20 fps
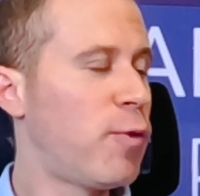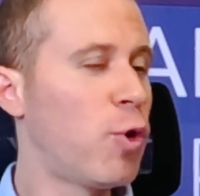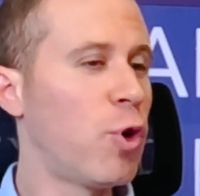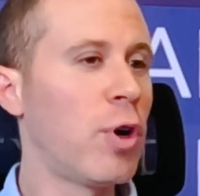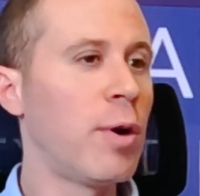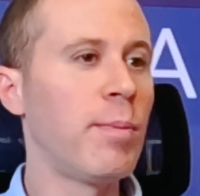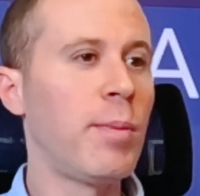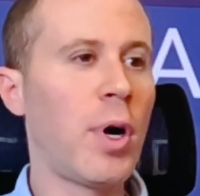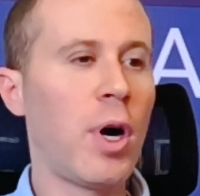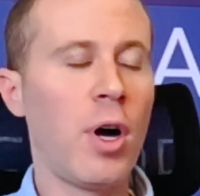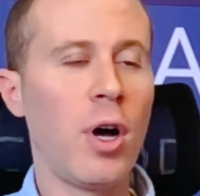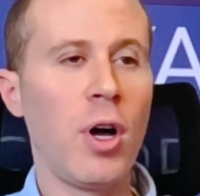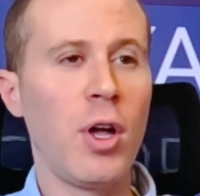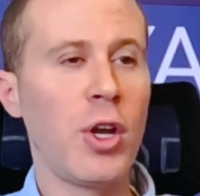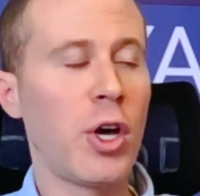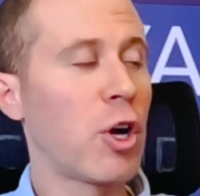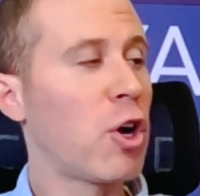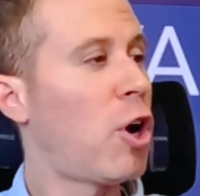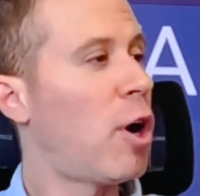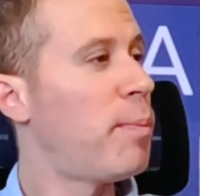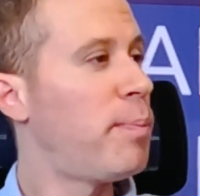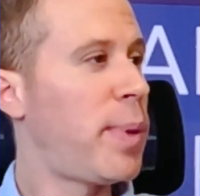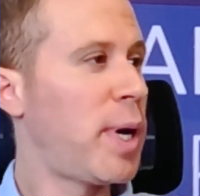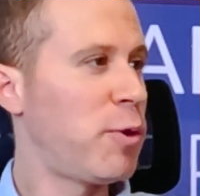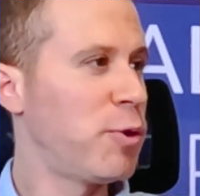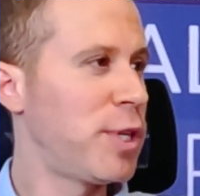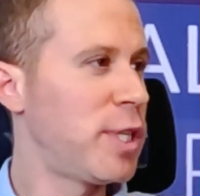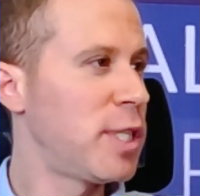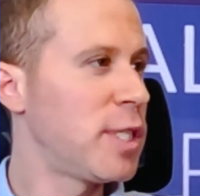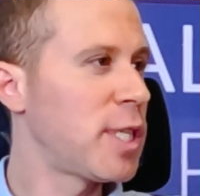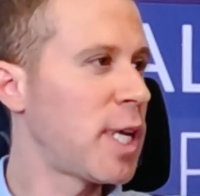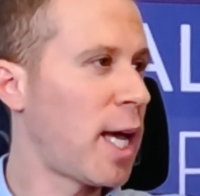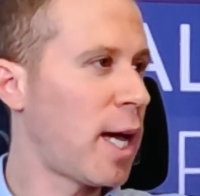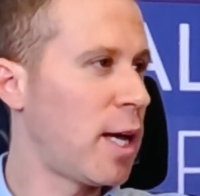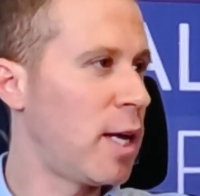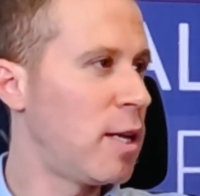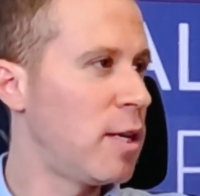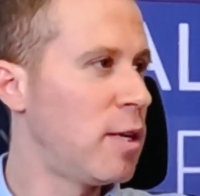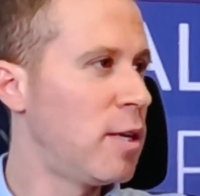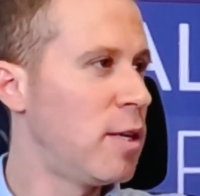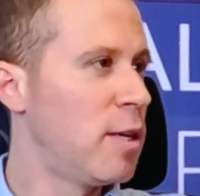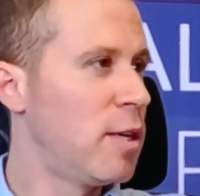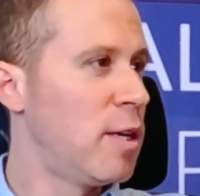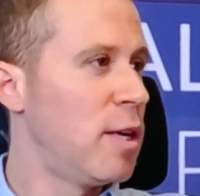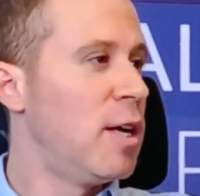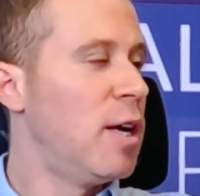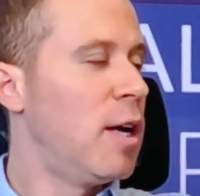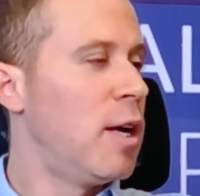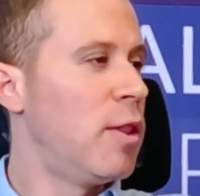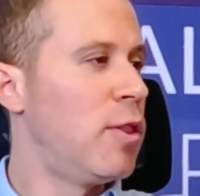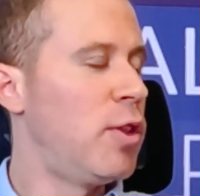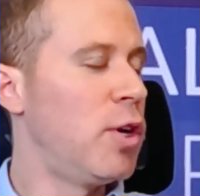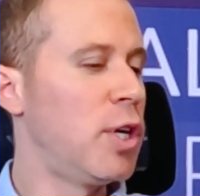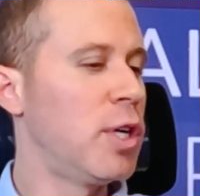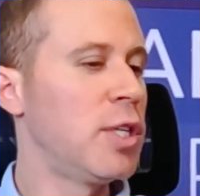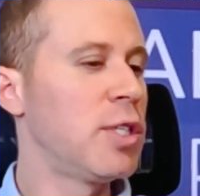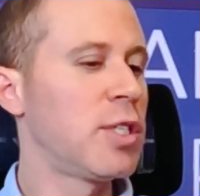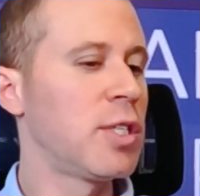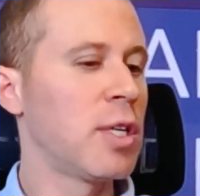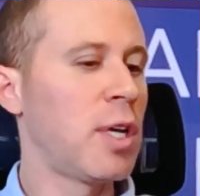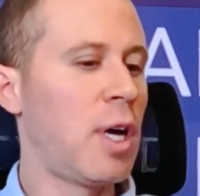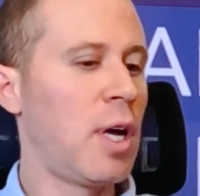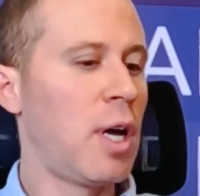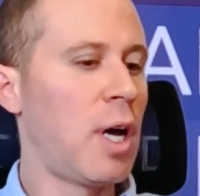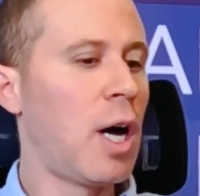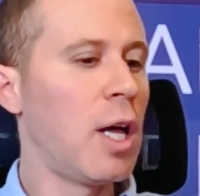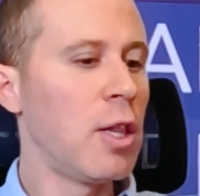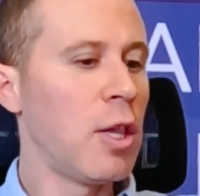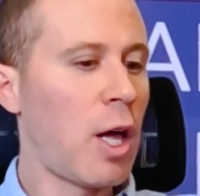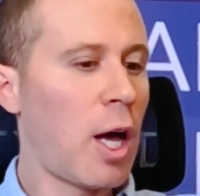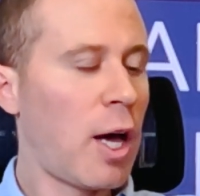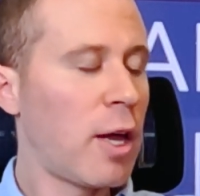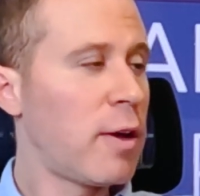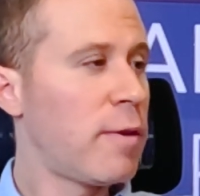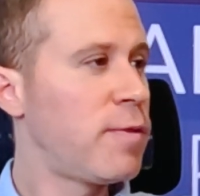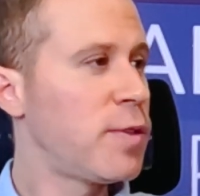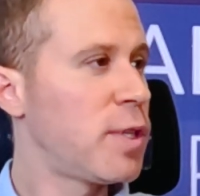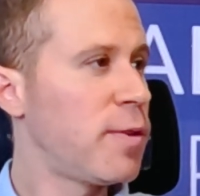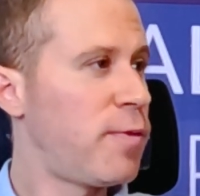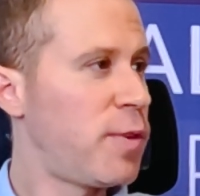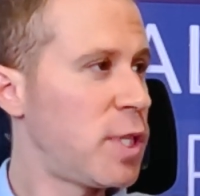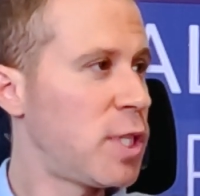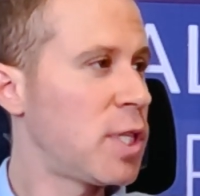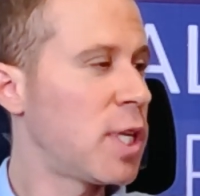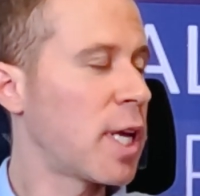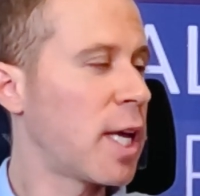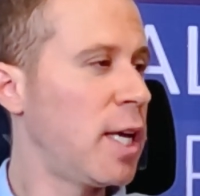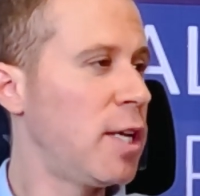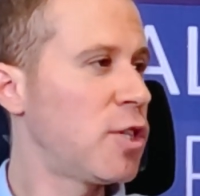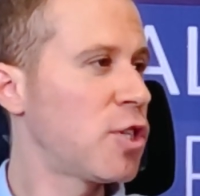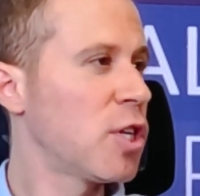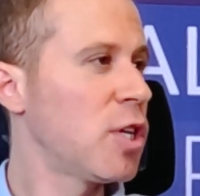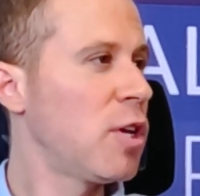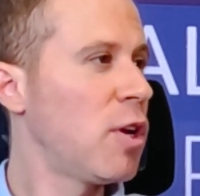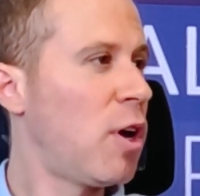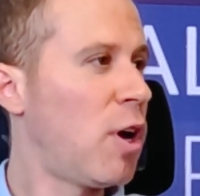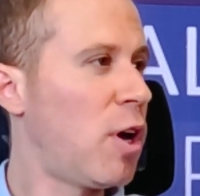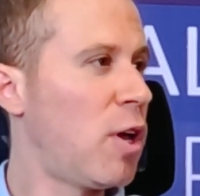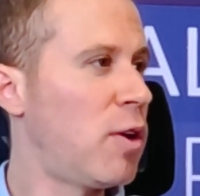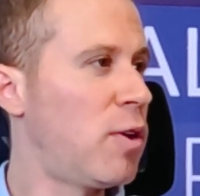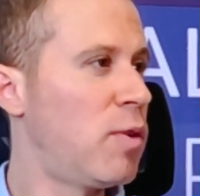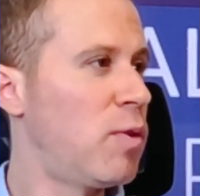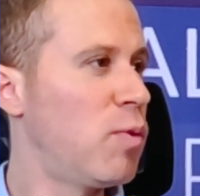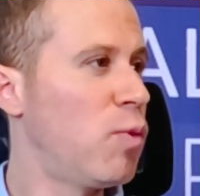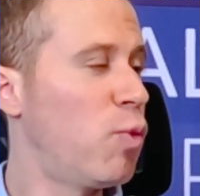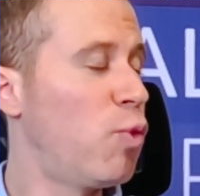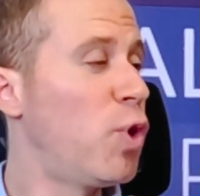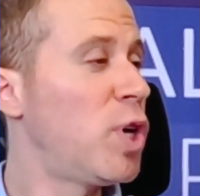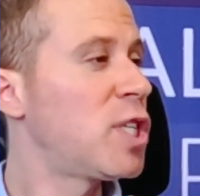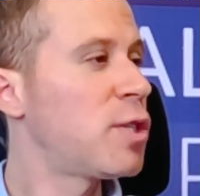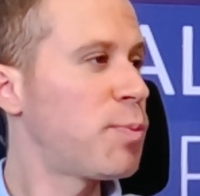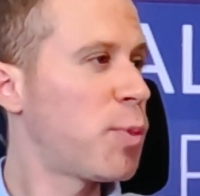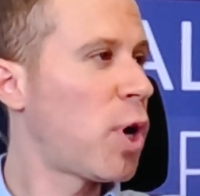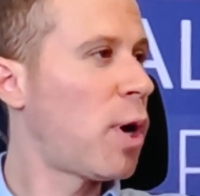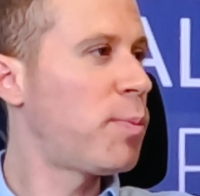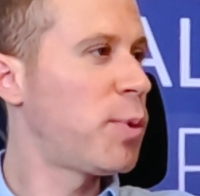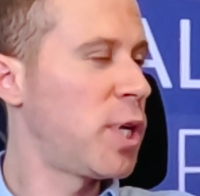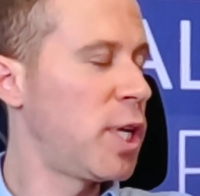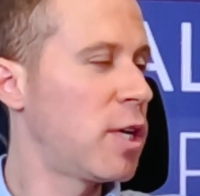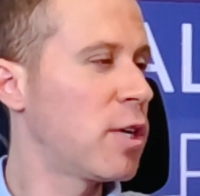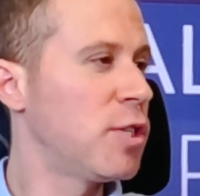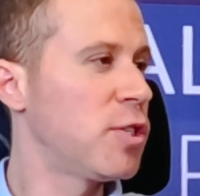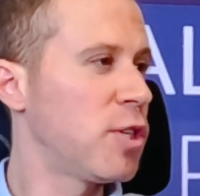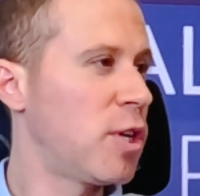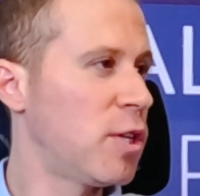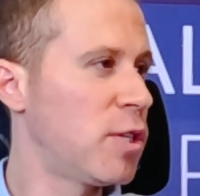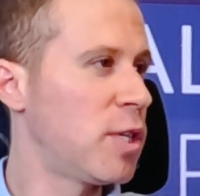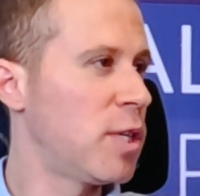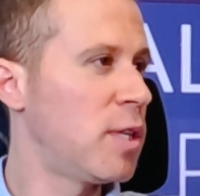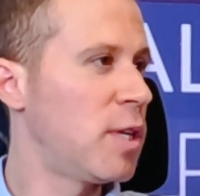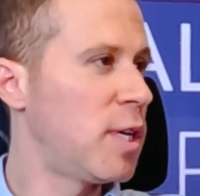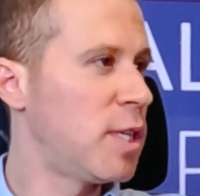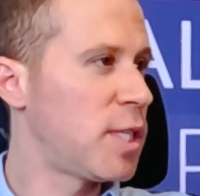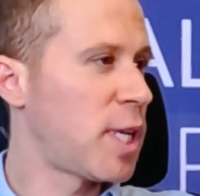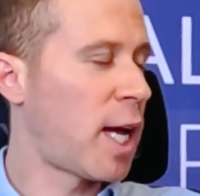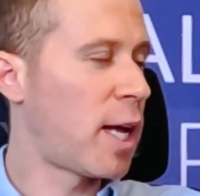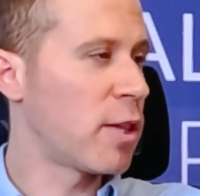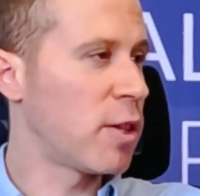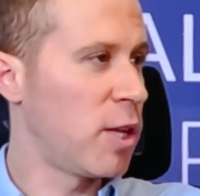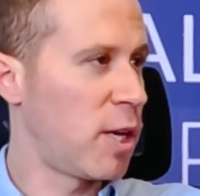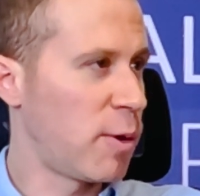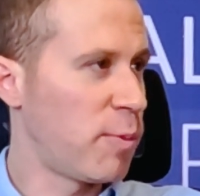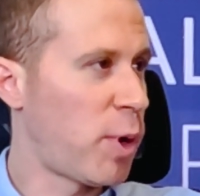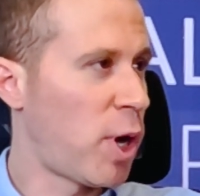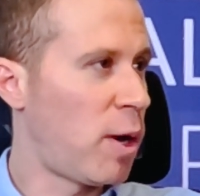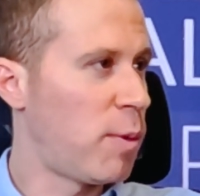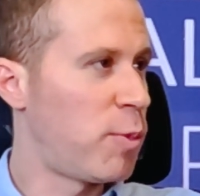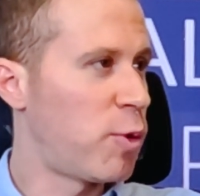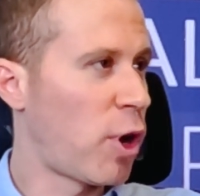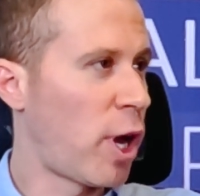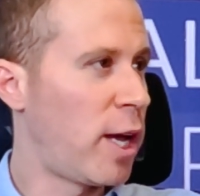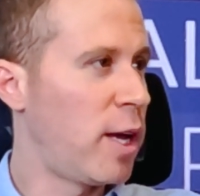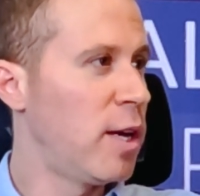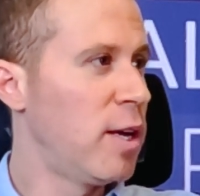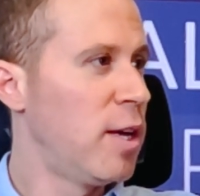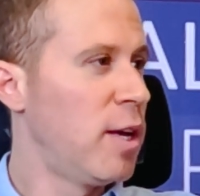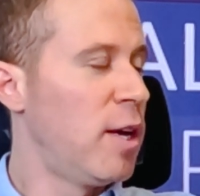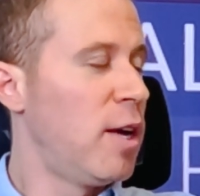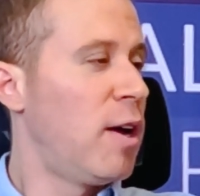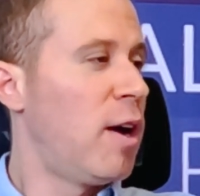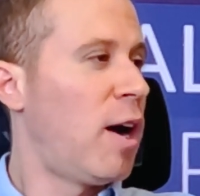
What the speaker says: the form on a compound in Sahel, there's a lot of sophistication on which property consultant is handling Bob, right?